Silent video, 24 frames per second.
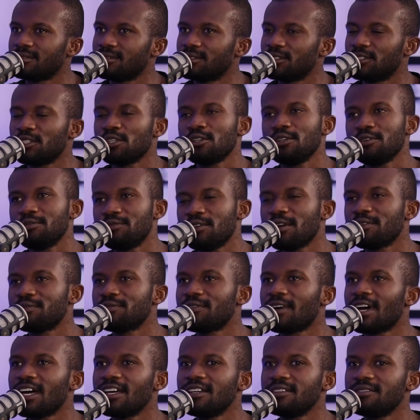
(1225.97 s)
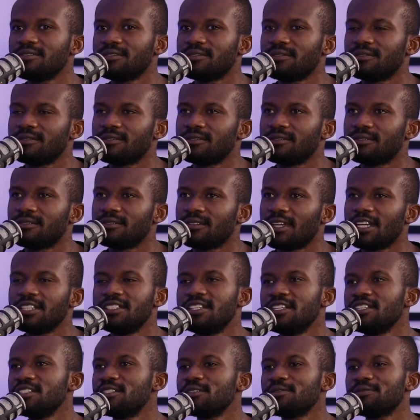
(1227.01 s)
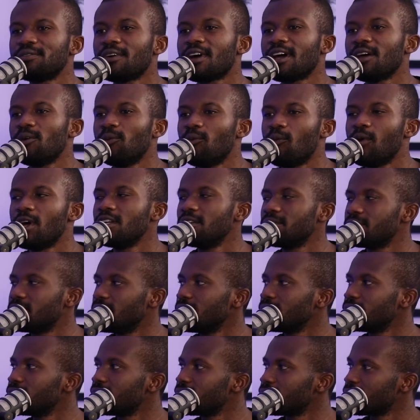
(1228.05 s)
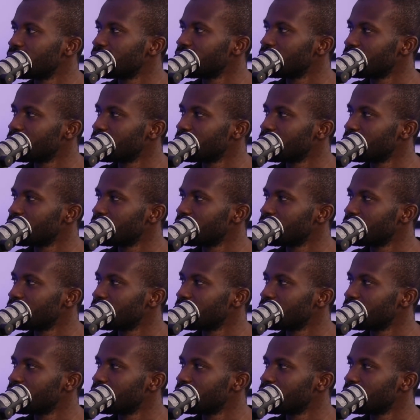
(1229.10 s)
So if you have 5, identify one of those.